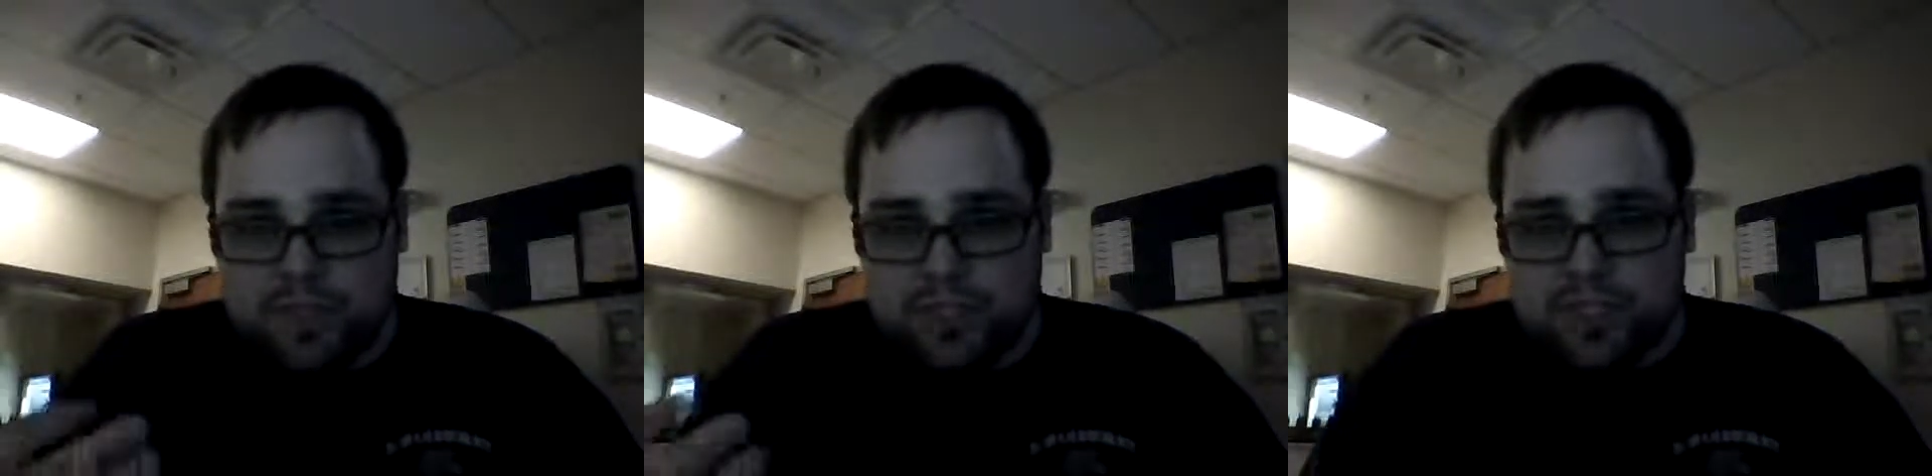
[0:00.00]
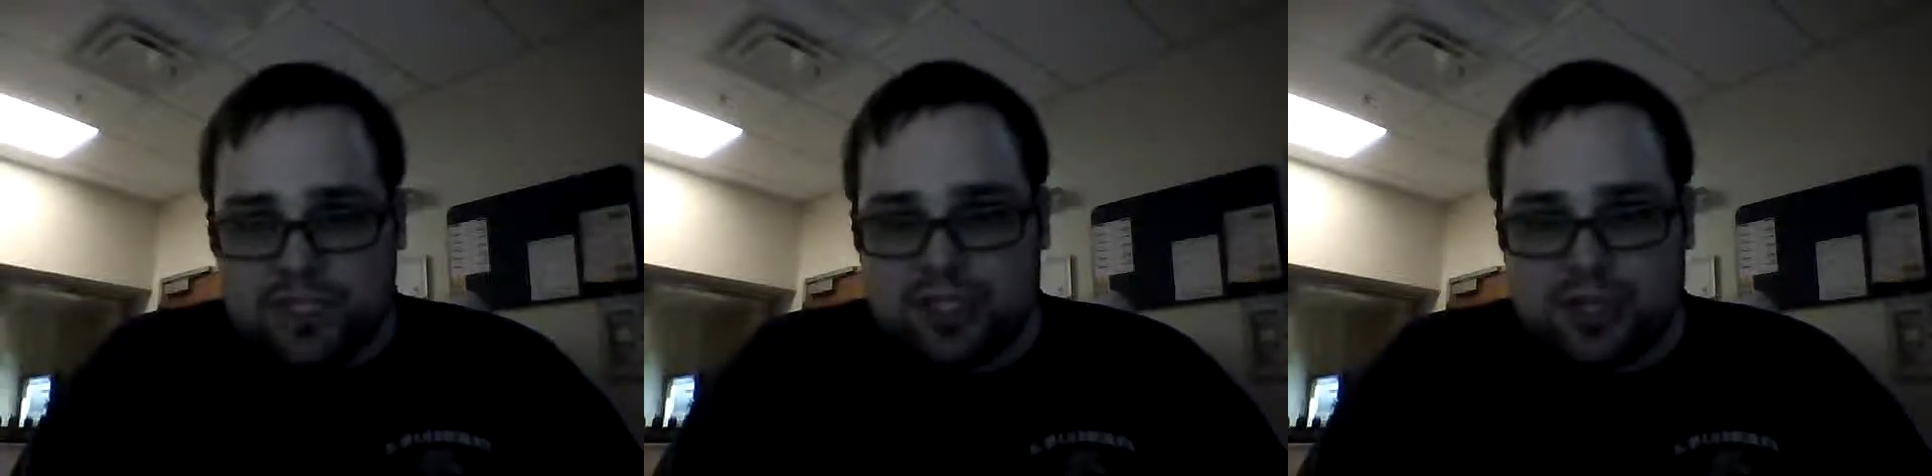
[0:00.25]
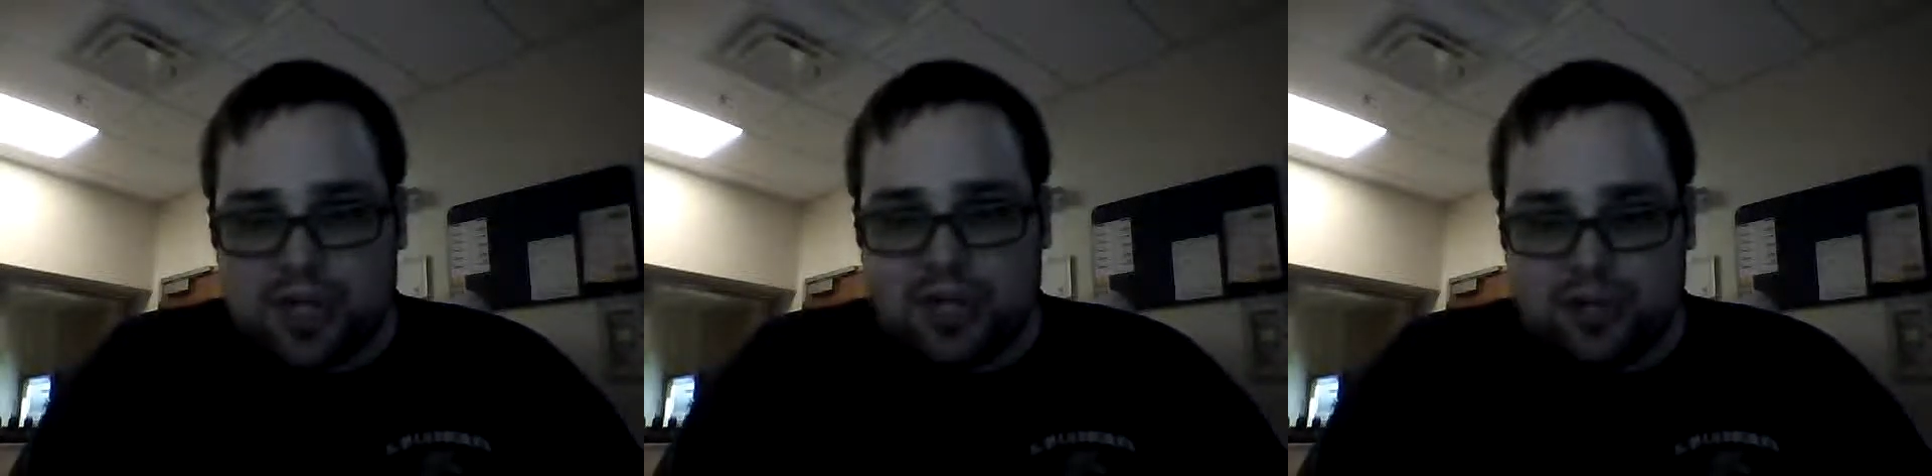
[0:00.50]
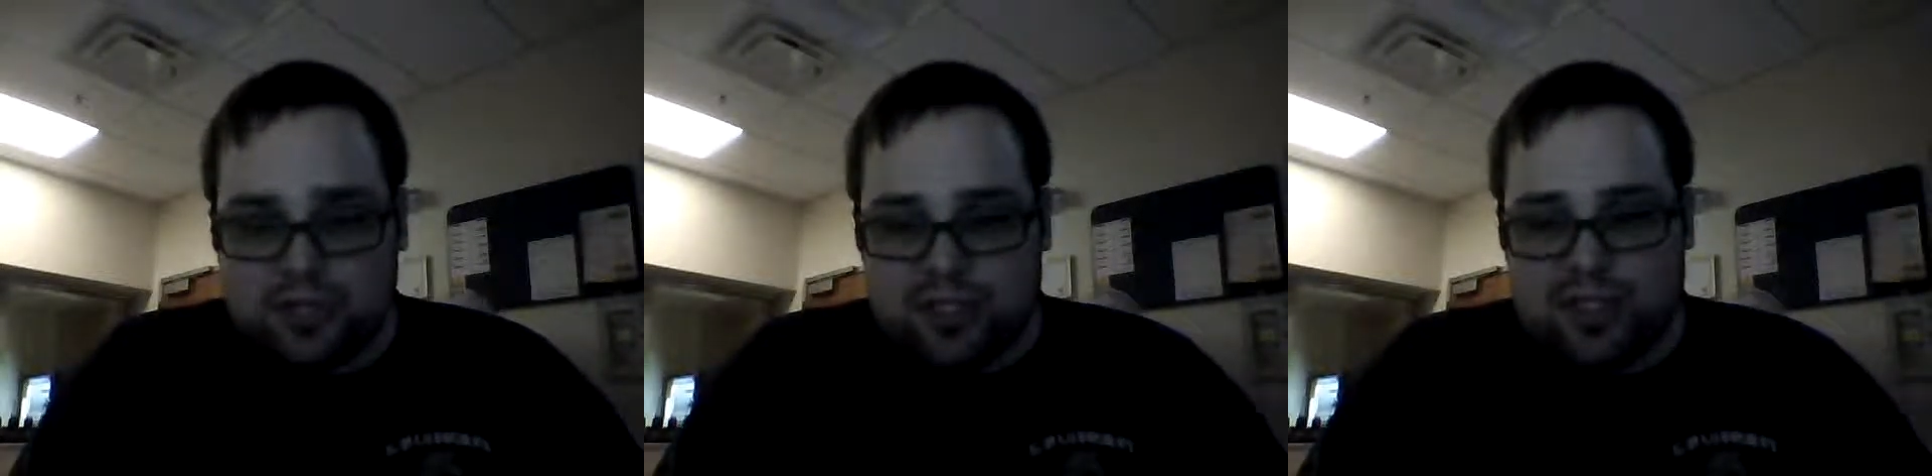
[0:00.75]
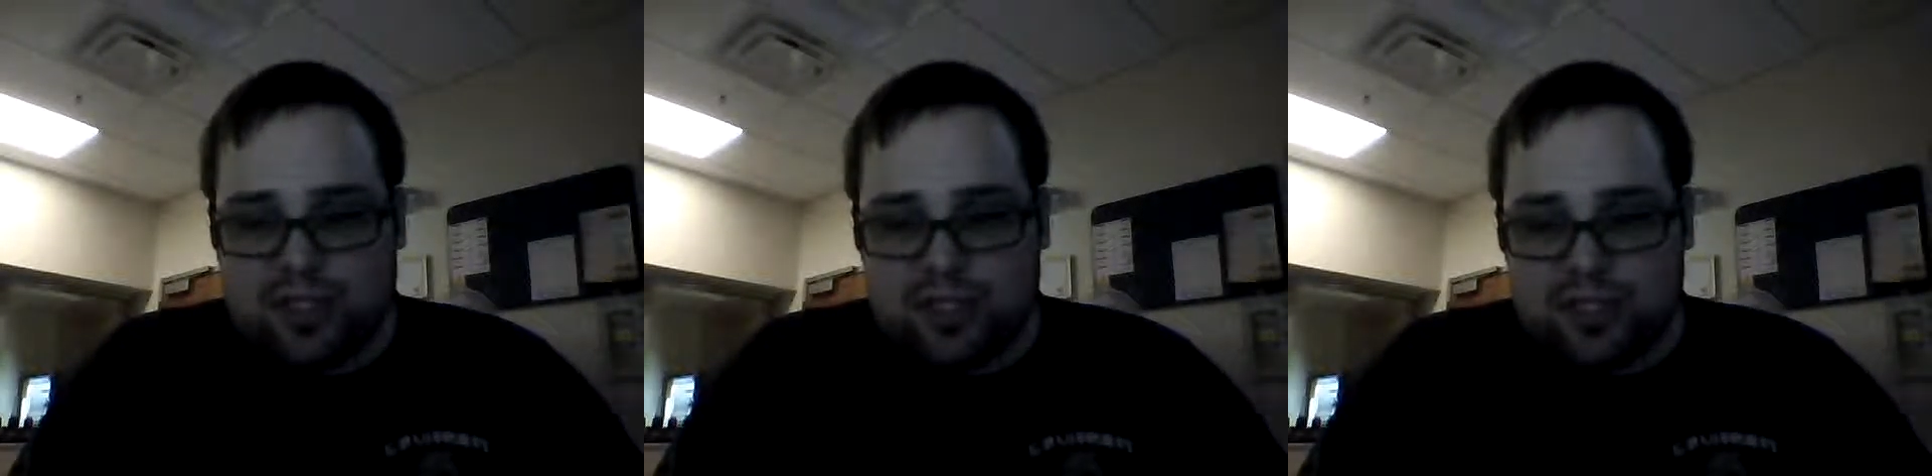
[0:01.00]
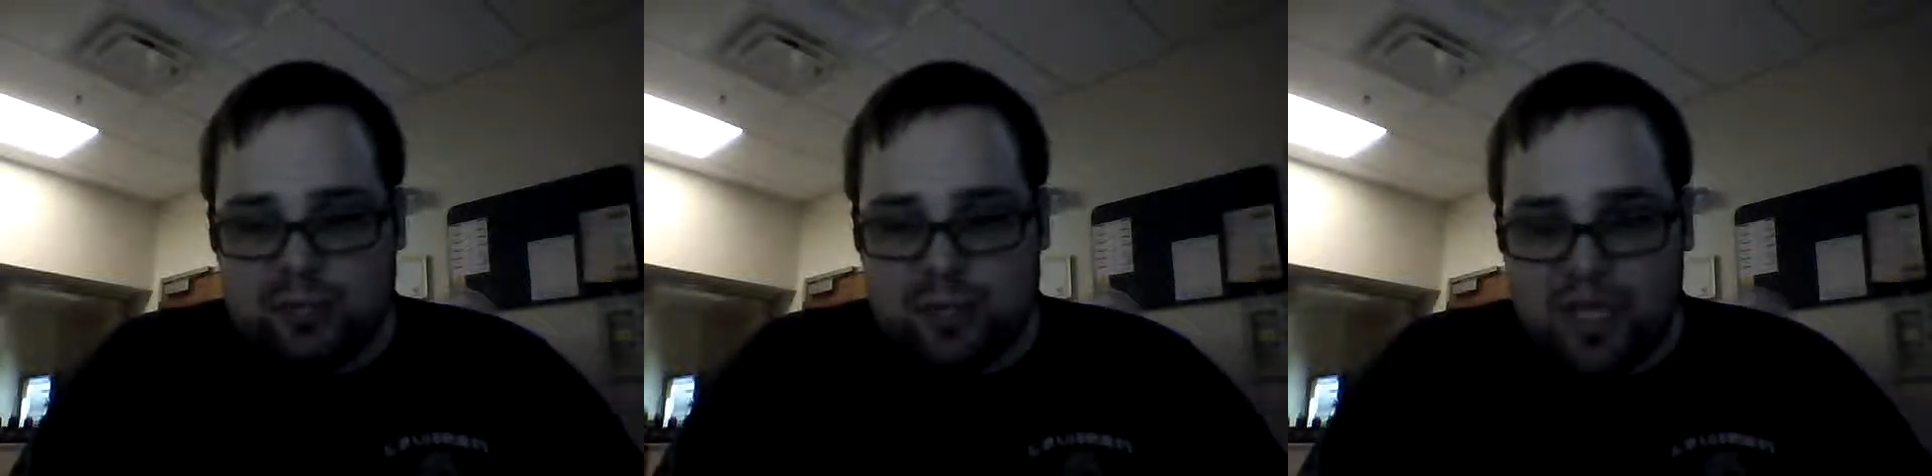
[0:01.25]
just
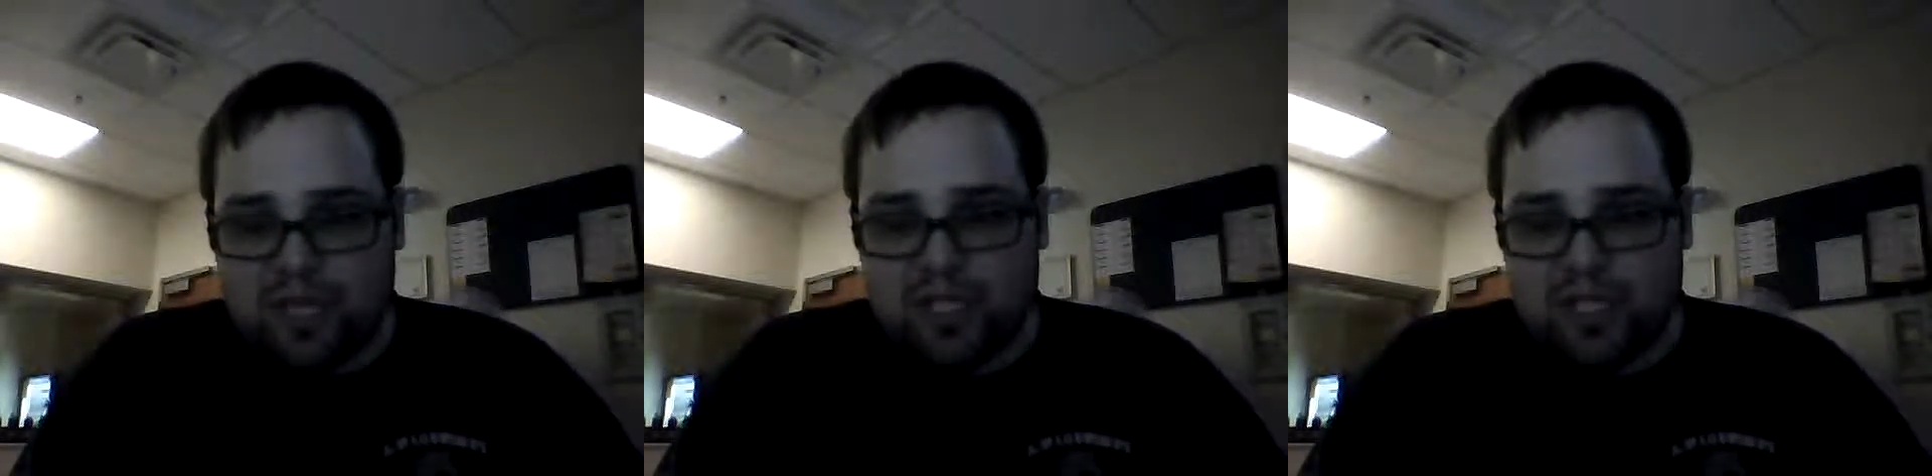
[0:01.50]
make